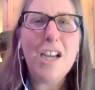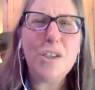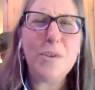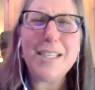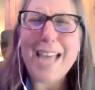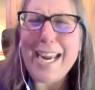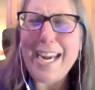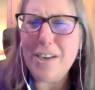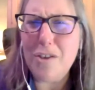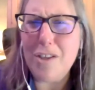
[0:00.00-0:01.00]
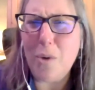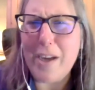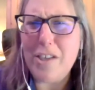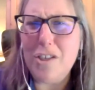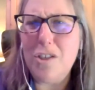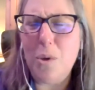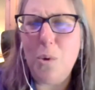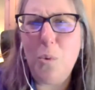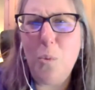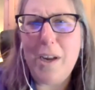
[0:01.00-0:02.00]
So does that answer the question? So
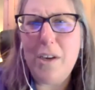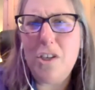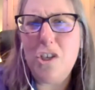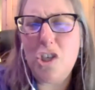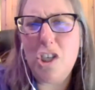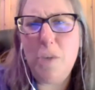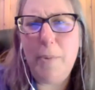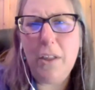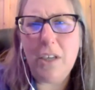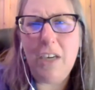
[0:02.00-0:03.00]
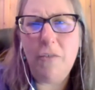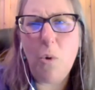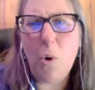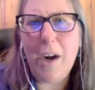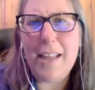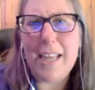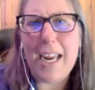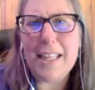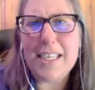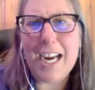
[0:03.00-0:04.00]
what you, should you be looking for and the,
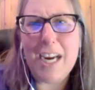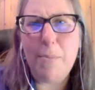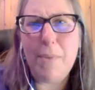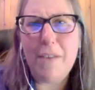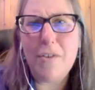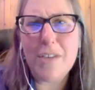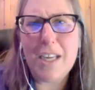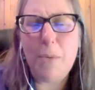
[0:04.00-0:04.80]
and the type, and if there's any